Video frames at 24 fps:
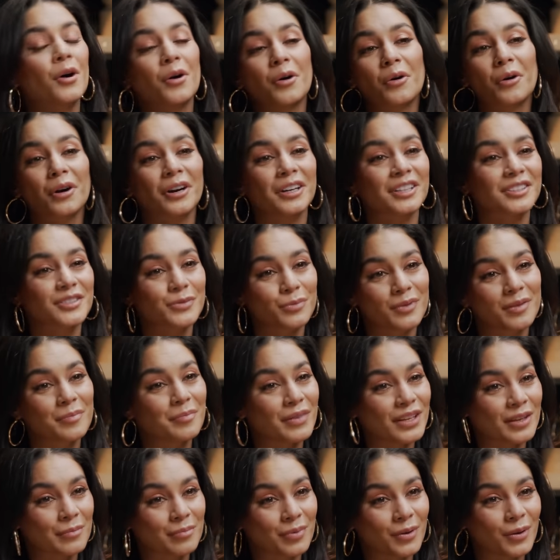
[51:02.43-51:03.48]
or it's with
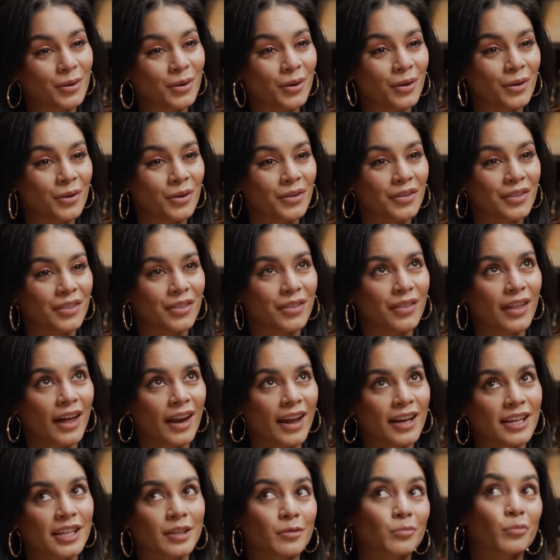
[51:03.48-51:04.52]
people that
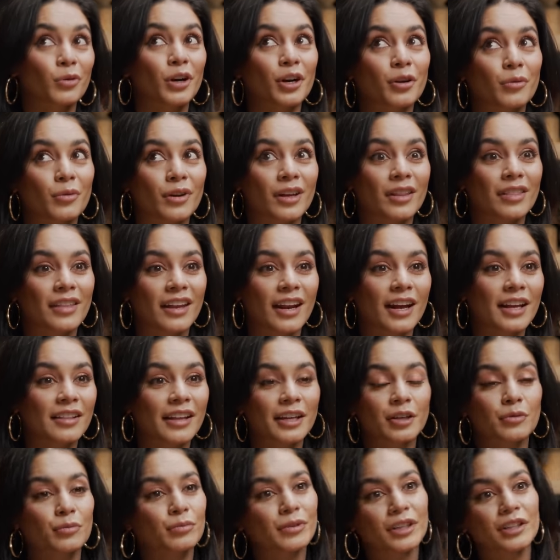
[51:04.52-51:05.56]
I can work with that I
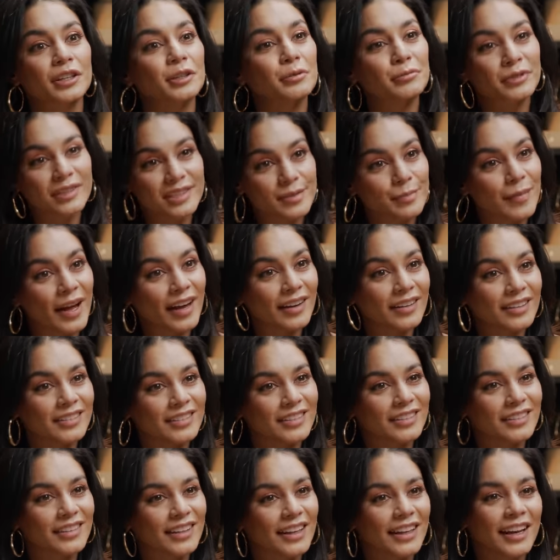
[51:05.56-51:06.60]
like really
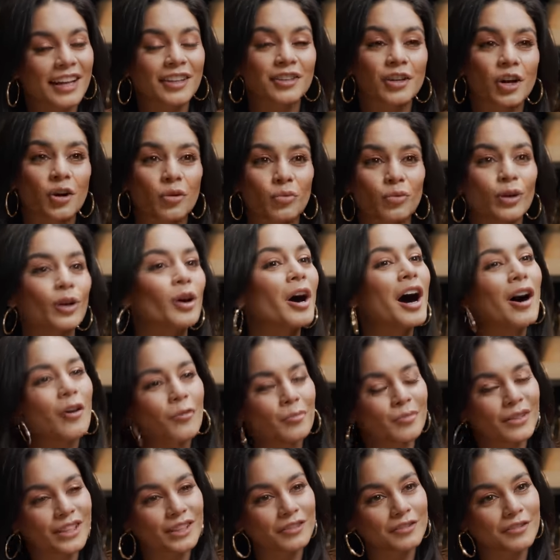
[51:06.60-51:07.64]
respect and I know will help
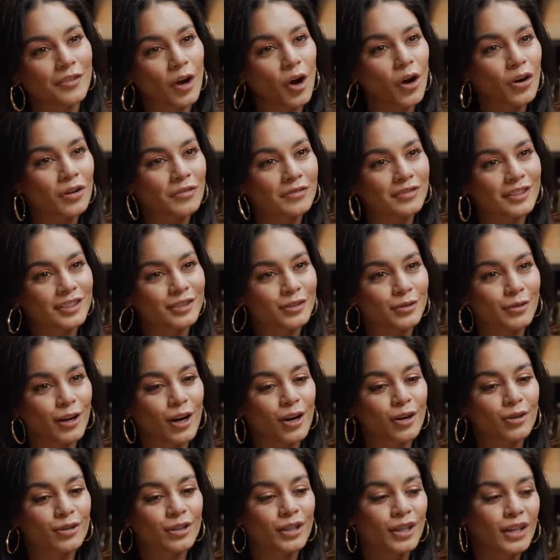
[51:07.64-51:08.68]
me evolve and
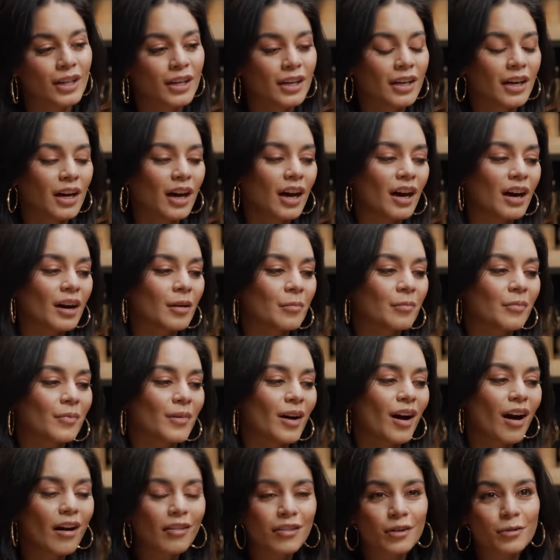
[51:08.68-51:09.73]
grow.
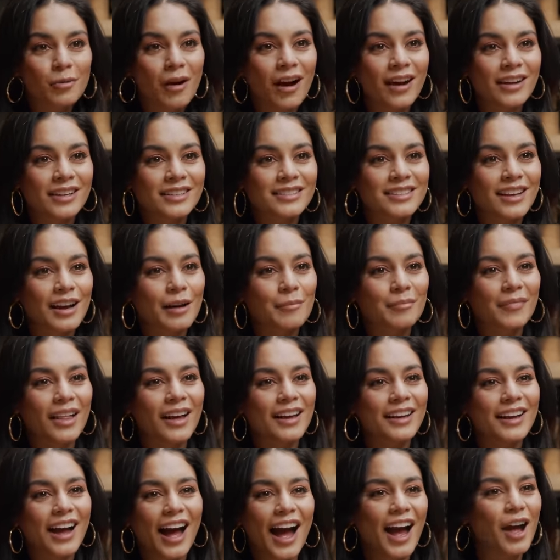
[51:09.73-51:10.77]
Otherwise, I'm
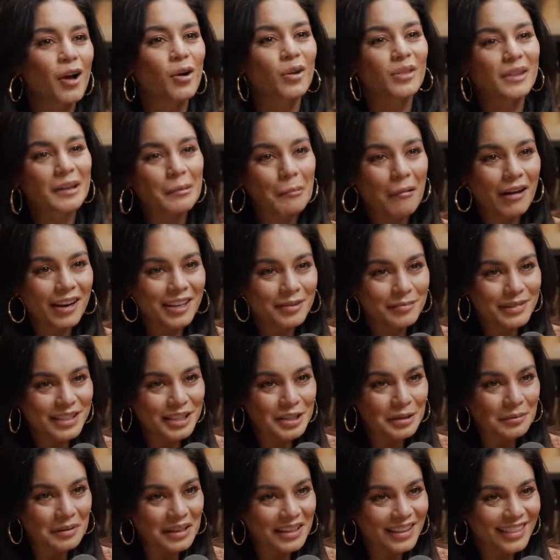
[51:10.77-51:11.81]
like, I only want to be
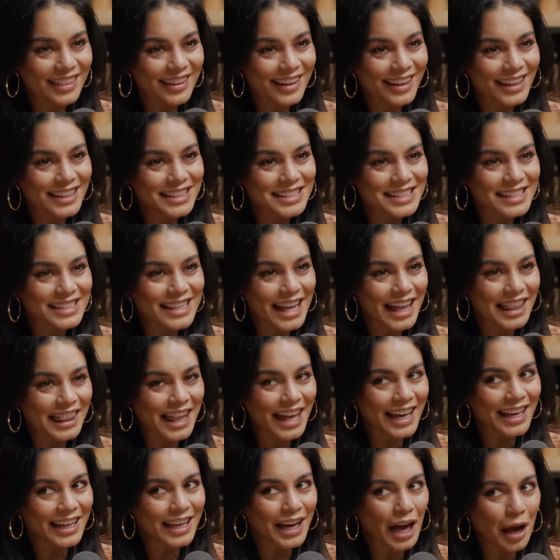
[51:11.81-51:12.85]
doing things that
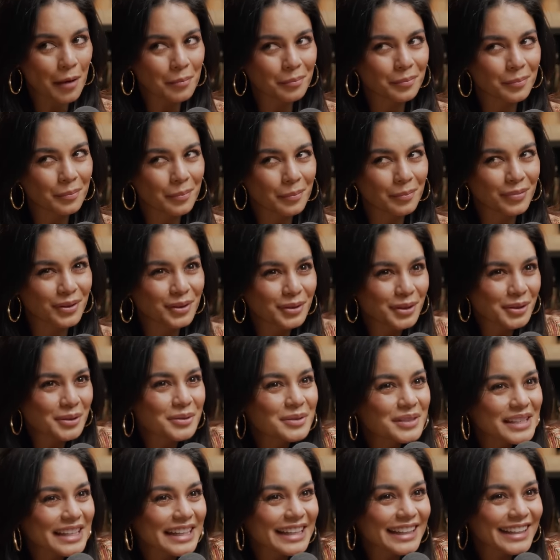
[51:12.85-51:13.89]
like I'm
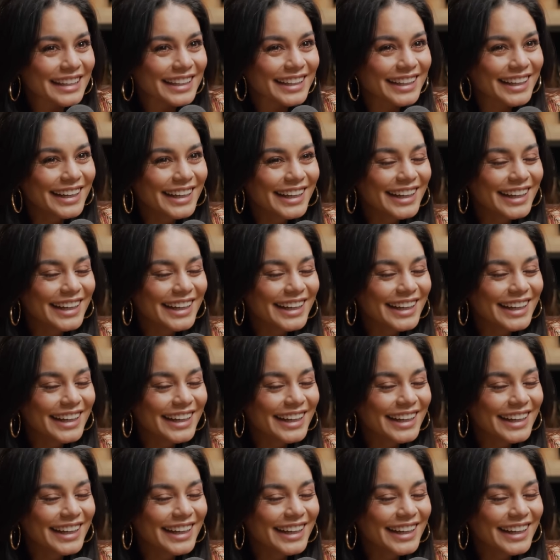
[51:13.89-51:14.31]
producing